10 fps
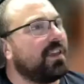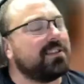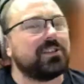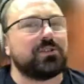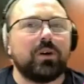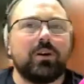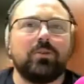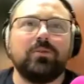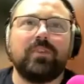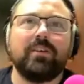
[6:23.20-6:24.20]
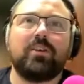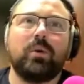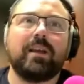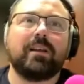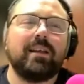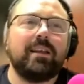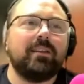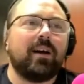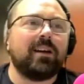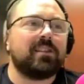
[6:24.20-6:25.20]
things as well, very
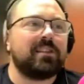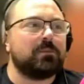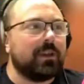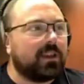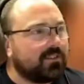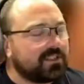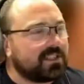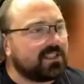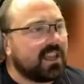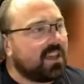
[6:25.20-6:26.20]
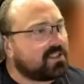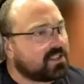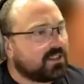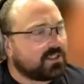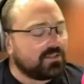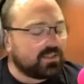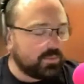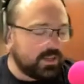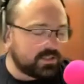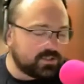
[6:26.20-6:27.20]
quickly, this has been covered to death, so I don't think
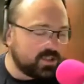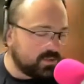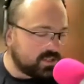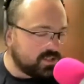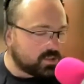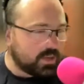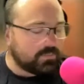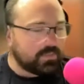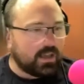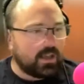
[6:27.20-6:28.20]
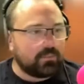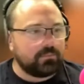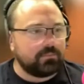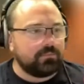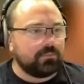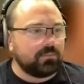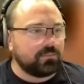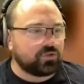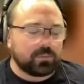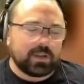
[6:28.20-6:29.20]
we need to go too much into it.
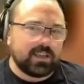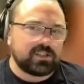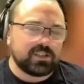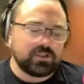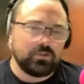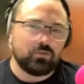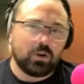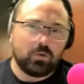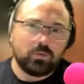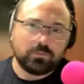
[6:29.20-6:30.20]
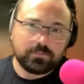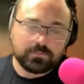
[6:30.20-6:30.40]
Triple H's new role